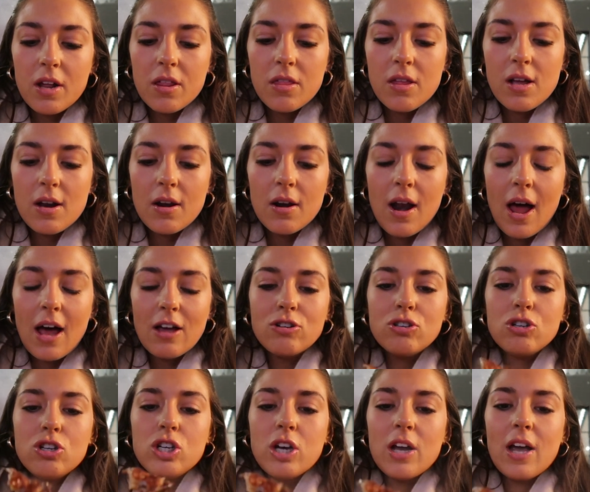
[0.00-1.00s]
I think
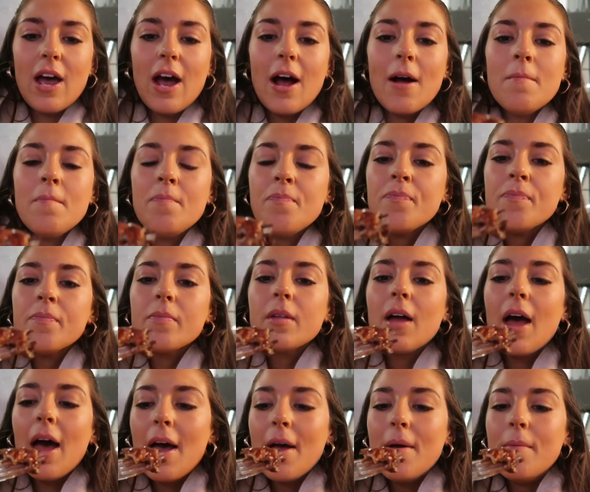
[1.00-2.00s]
last year,
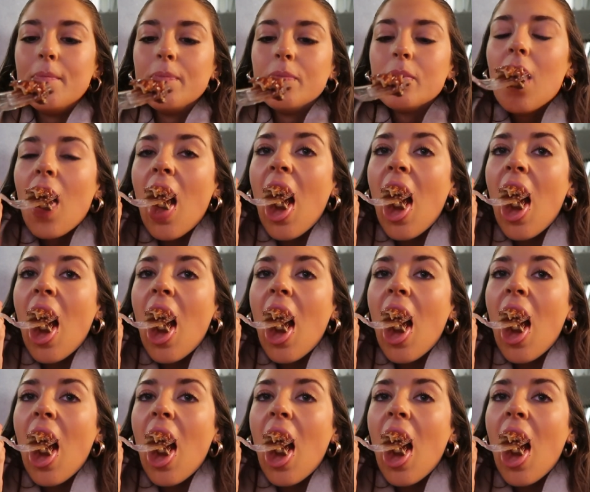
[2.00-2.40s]
and